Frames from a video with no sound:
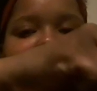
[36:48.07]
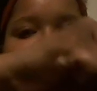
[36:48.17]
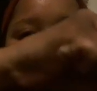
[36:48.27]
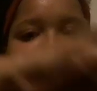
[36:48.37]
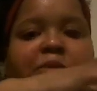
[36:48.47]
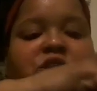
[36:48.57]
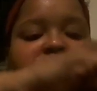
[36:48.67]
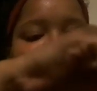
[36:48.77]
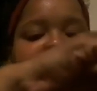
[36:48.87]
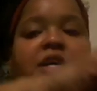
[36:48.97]
these,
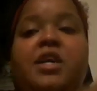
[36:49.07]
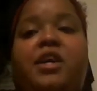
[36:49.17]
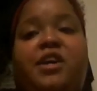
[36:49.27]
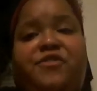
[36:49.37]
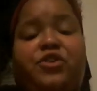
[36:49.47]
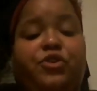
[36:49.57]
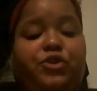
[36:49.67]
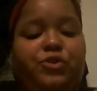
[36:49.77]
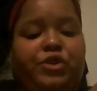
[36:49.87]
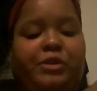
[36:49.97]
especially if you're
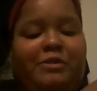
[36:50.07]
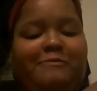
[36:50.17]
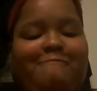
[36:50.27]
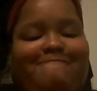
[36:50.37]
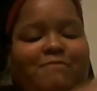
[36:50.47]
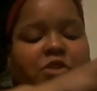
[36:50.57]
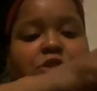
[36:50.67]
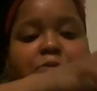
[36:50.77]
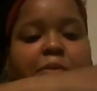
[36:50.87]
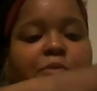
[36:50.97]
using,
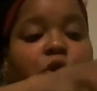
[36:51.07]
more